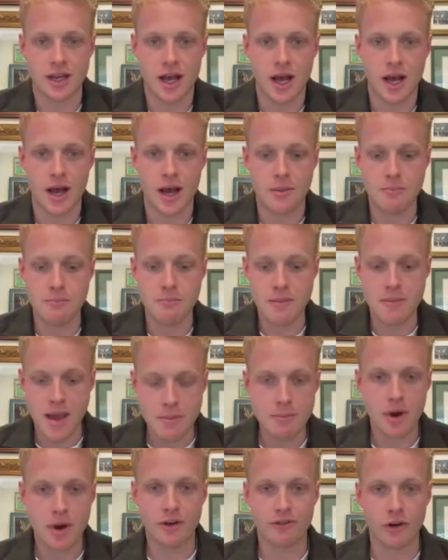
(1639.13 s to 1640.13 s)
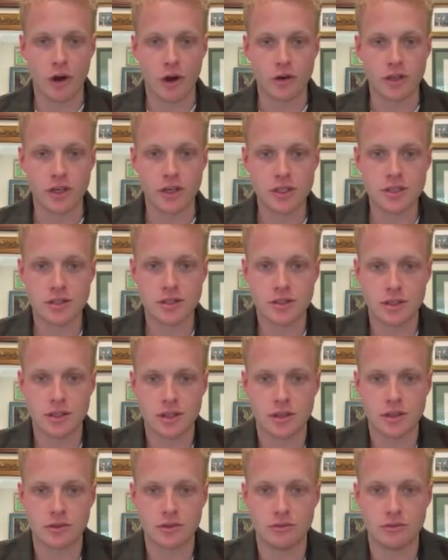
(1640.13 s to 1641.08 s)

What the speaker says: are member focused